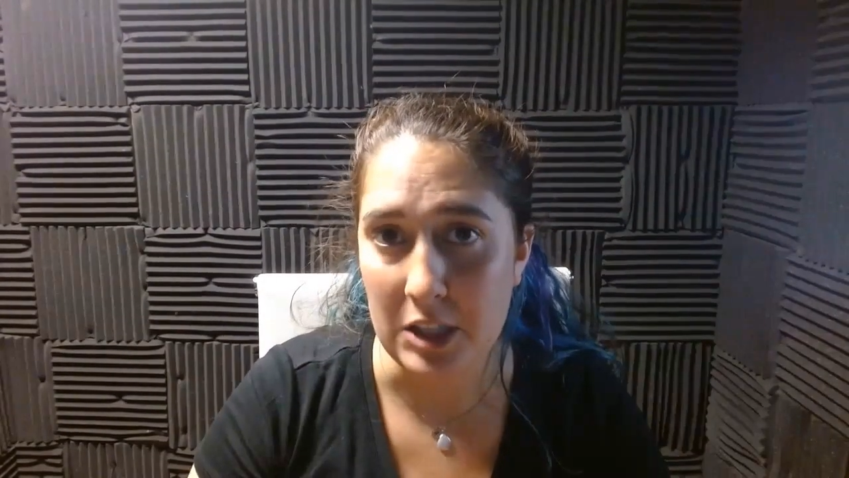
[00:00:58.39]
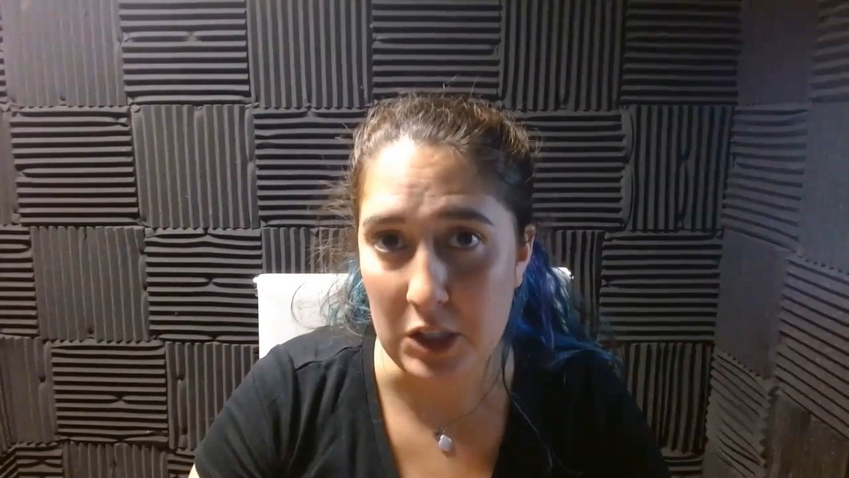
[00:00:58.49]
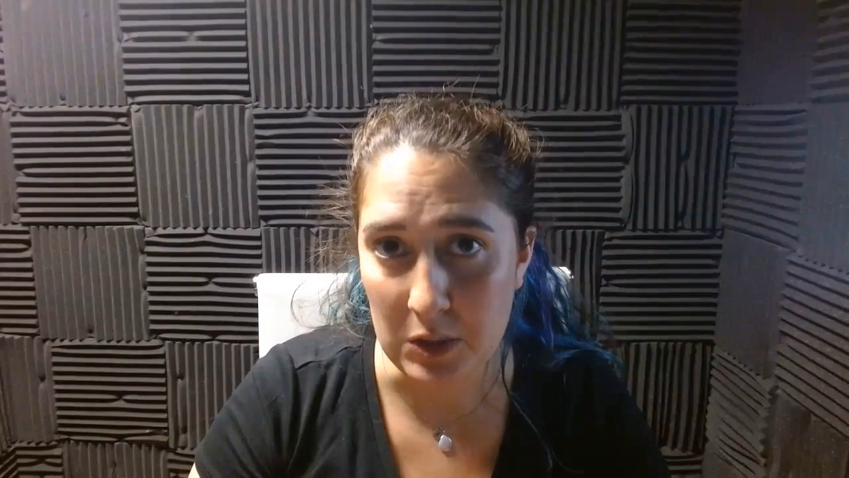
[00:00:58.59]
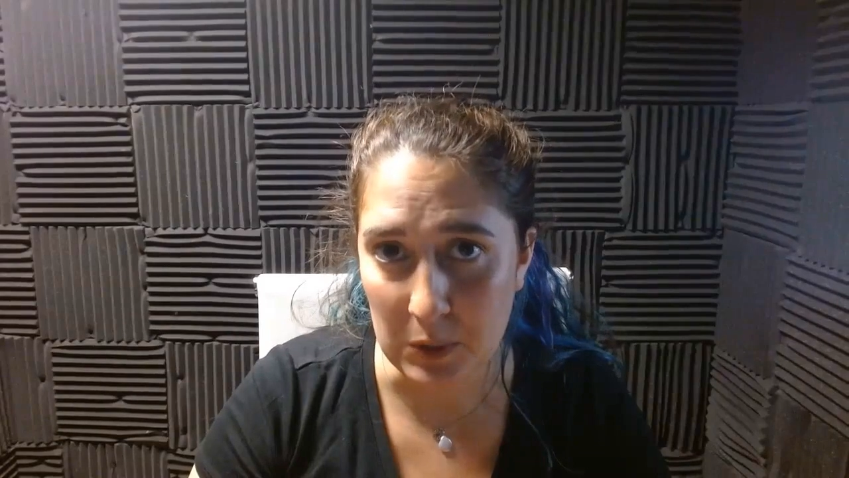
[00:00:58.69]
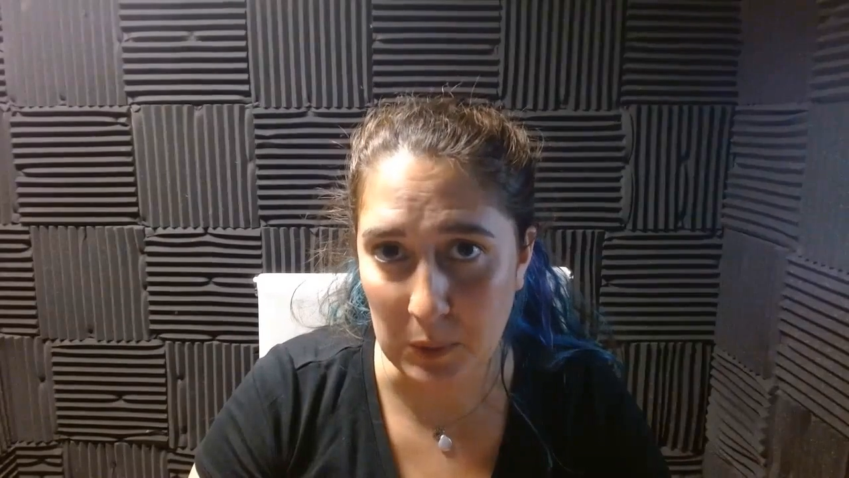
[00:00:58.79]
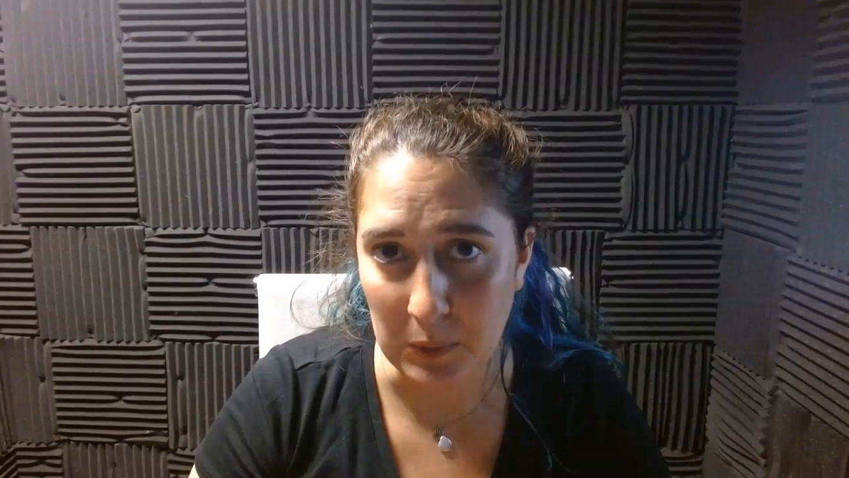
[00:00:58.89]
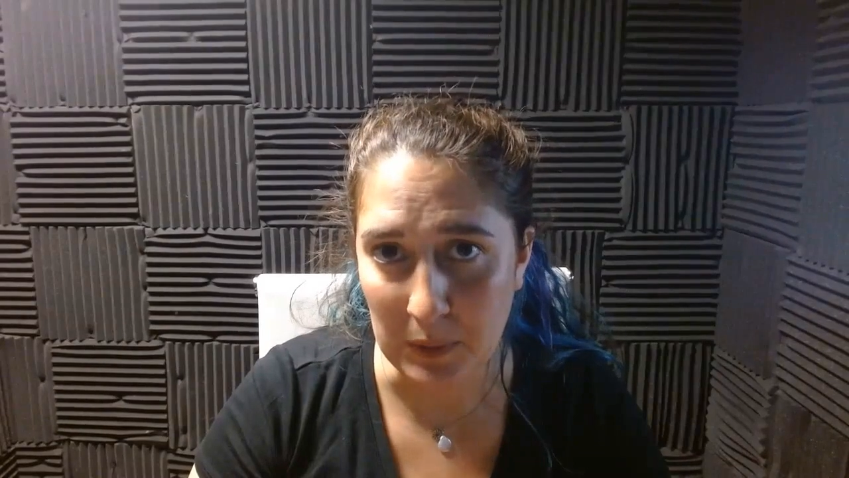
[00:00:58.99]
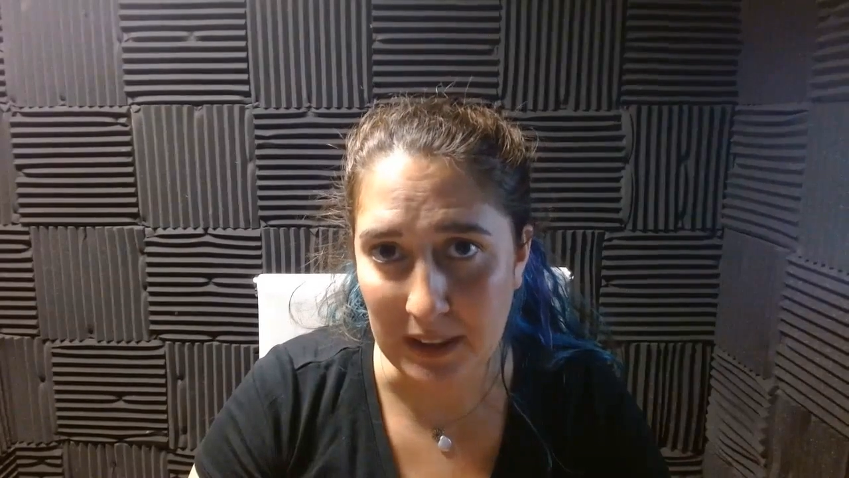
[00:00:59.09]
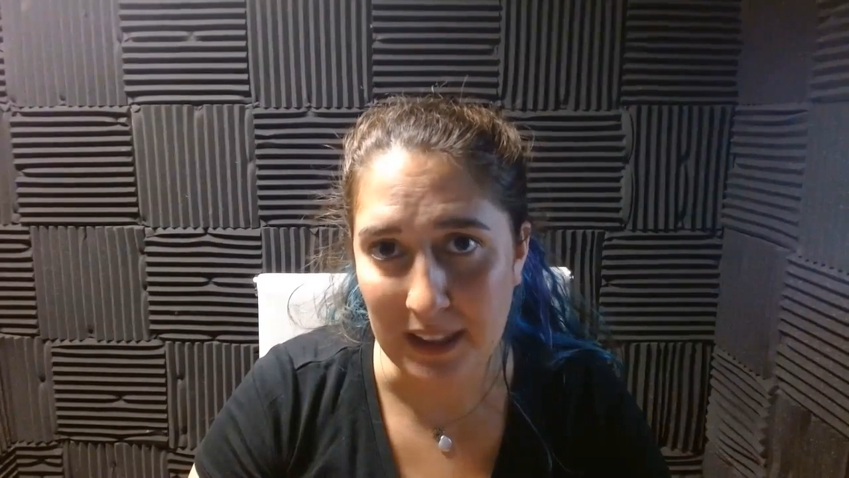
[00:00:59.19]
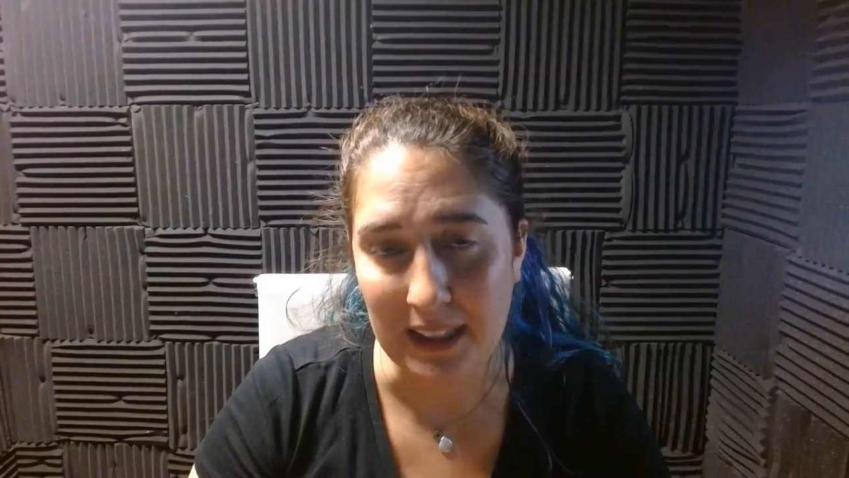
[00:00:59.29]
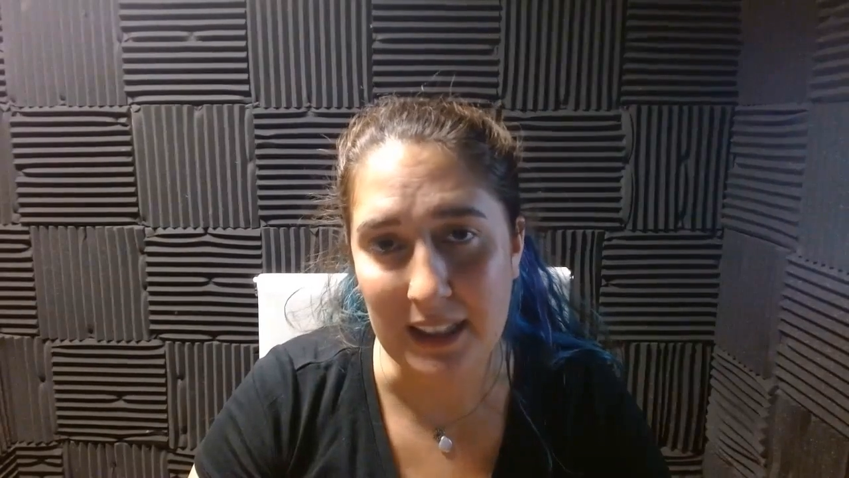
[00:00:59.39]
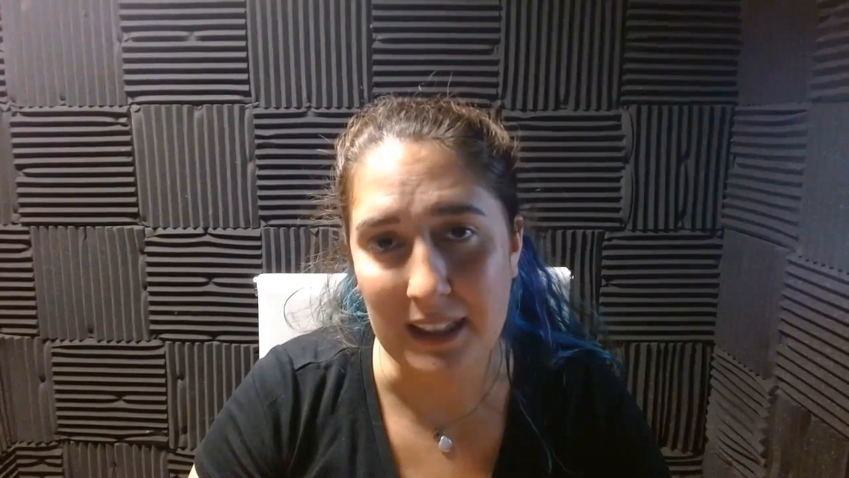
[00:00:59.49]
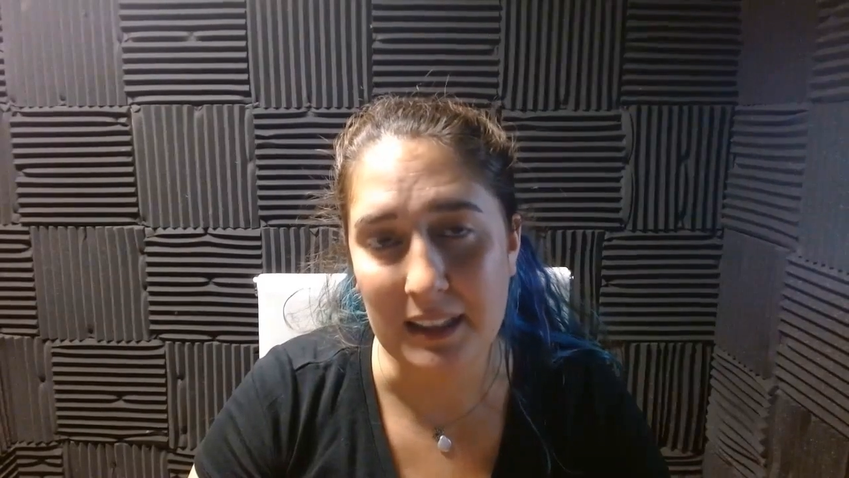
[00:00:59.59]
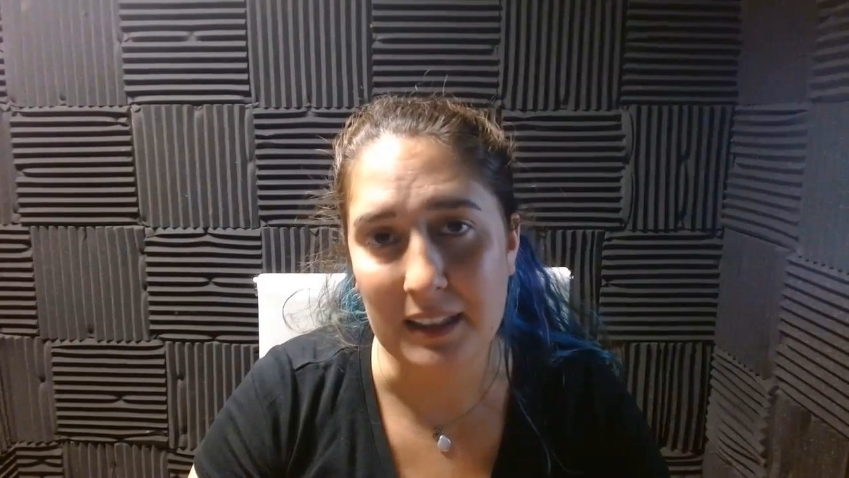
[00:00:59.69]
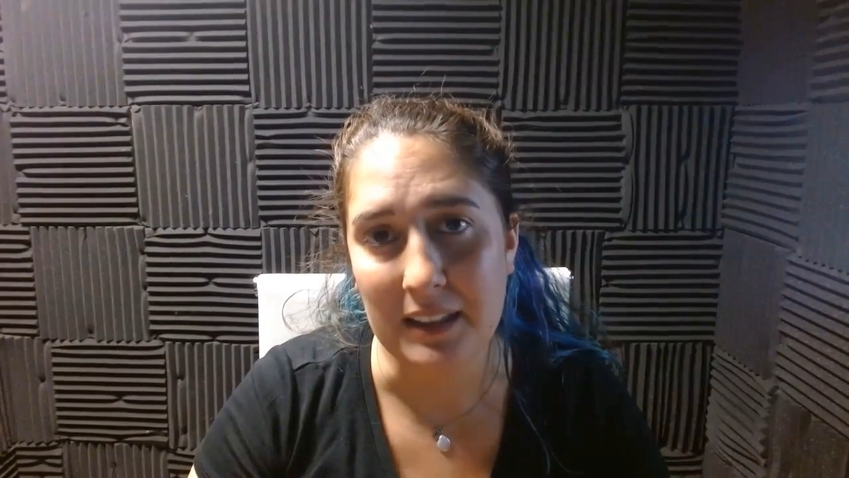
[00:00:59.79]
you
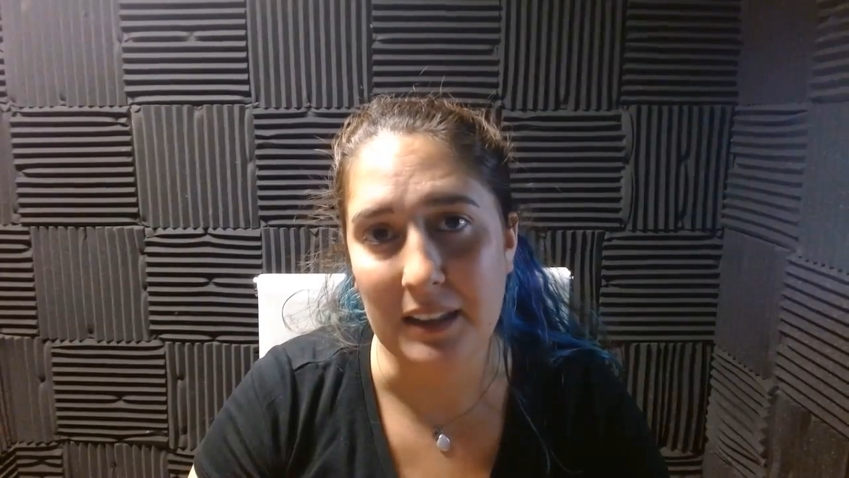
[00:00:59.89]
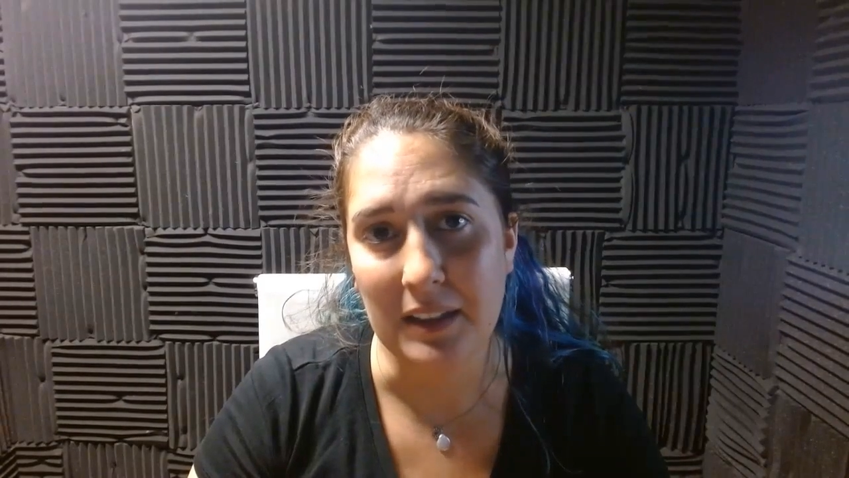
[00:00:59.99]
in